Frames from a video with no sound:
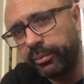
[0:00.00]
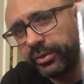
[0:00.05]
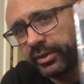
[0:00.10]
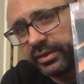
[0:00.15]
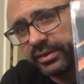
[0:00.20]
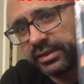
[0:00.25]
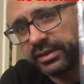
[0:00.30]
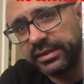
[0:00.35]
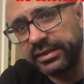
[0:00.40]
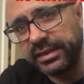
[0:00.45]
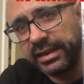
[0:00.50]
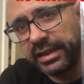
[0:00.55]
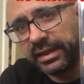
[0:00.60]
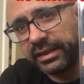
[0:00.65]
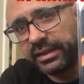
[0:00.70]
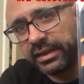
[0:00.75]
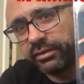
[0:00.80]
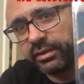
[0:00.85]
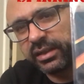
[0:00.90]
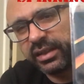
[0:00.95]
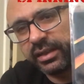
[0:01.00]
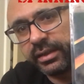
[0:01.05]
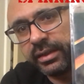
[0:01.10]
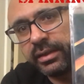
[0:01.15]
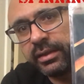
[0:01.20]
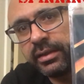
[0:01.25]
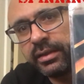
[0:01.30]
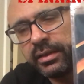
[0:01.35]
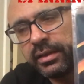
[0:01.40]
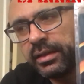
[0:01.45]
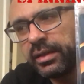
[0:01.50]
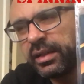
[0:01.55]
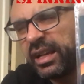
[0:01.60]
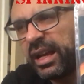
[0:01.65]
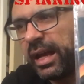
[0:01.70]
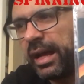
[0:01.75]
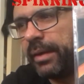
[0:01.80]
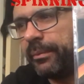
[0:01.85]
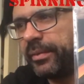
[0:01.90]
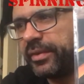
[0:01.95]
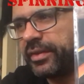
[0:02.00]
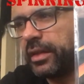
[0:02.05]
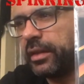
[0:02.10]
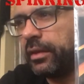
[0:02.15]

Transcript: Prince is saying lyrically. There's